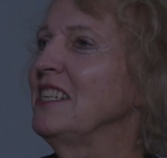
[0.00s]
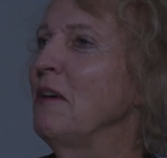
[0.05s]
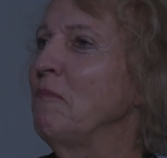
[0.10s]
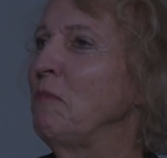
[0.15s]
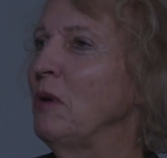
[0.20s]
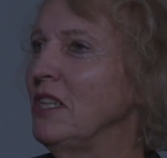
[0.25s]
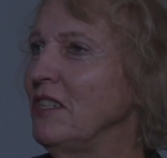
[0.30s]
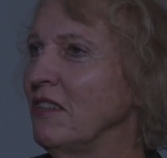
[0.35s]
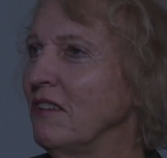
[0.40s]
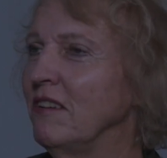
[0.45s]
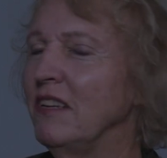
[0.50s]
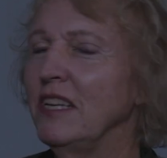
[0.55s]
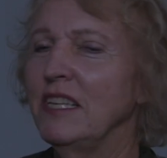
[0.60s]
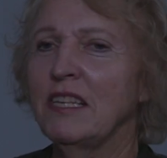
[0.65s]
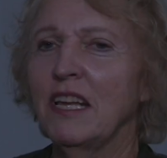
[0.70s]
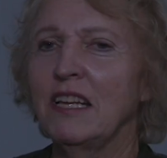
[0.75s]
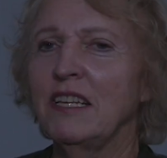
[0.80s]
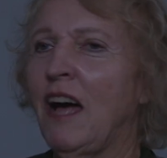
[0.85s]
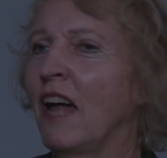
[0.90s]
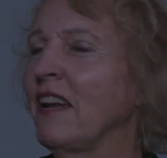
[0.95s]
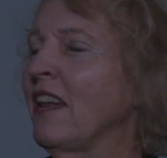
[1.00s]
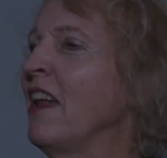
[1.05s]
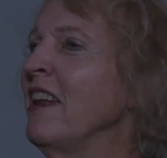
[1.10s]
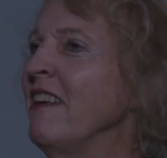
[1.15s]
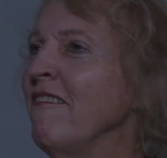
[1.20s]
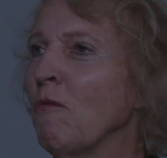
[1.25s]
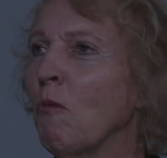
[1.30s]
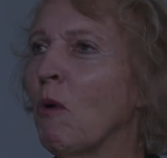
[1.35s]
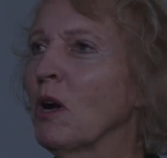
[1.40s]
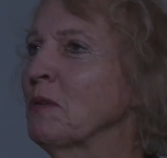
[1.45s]
Gerard Depardieu. Depardieu. He yep, said, yep. "I don't
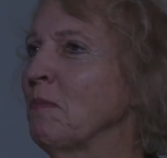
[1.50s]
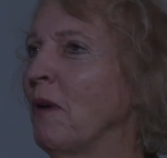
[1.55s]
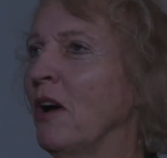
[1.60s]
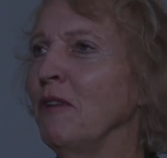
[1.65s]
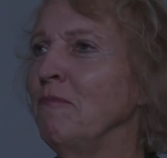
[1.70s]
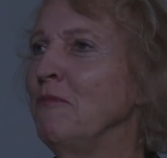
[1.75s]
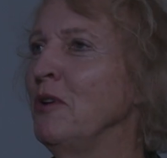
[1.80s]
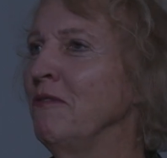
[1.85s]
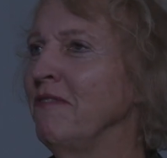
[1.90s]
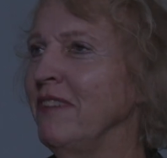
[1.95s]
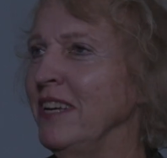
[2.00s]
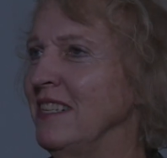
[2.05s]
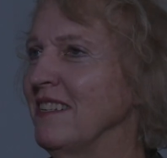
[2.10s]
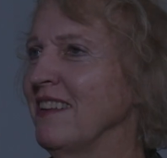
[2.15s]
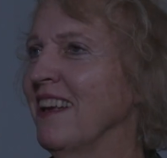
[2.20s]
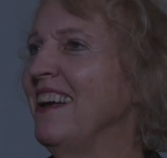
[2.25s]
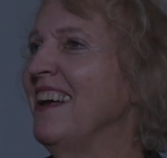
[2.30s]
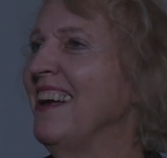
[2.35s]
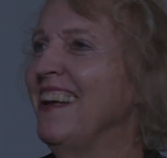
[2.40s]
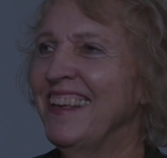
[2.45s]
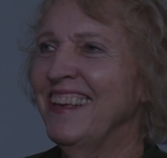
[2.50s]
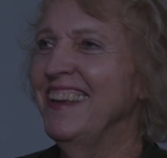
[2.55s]
even watch my own movies." Yep.